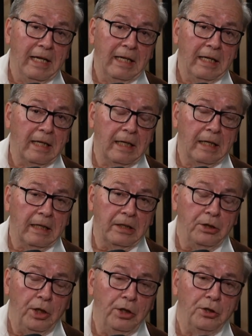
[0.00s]
uh,
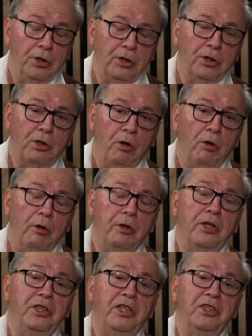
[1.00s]
Jesus is called
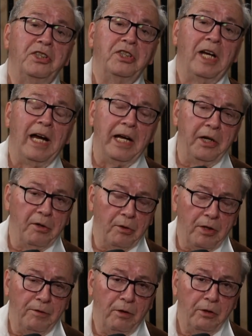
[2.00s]
the desire
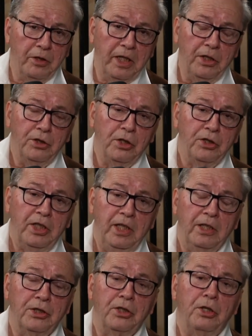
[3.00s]
of all nations.
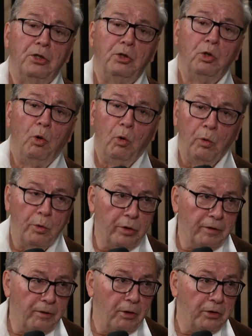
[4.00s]
He is the Lord
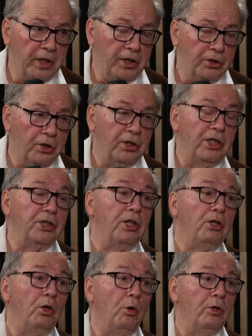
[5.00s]
of all nations. He's the
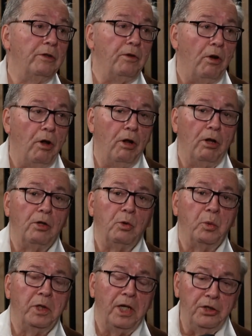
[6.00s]
Lord of all
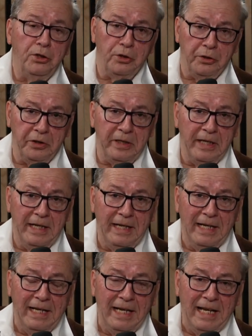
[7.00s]
creation.
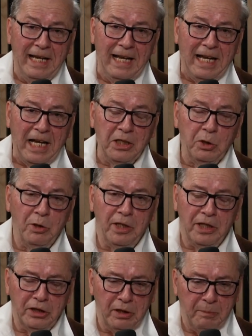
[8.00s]
And so
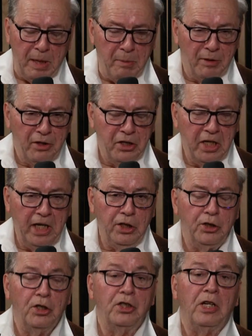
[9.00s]
that as the people of the
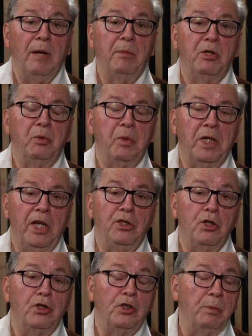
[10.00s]
nations come into
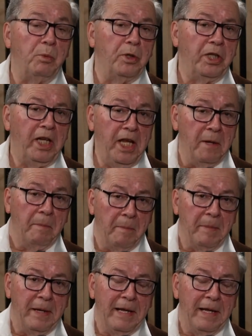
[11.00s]
relationship with Him,